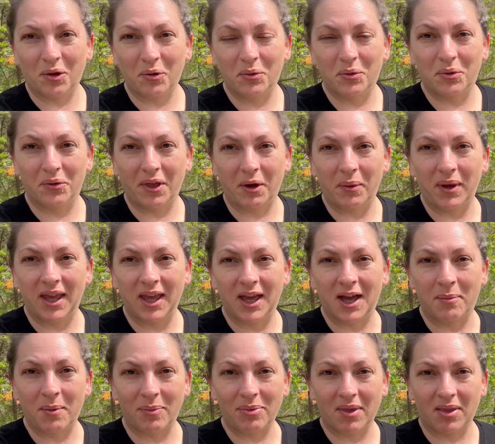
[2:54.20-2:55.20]
cool that we can
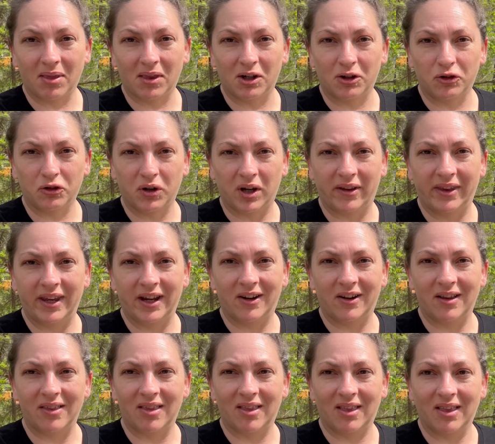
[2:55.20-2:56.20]
come up this little trail here
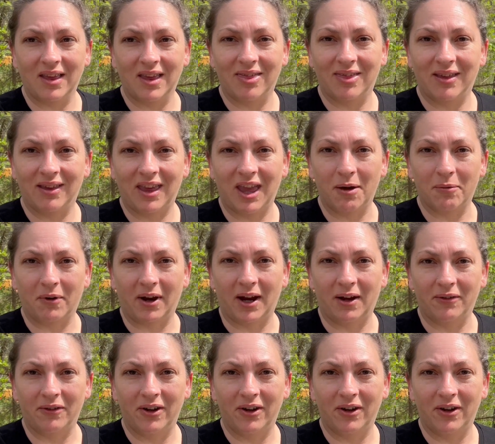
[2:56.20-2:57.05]
and see the campground,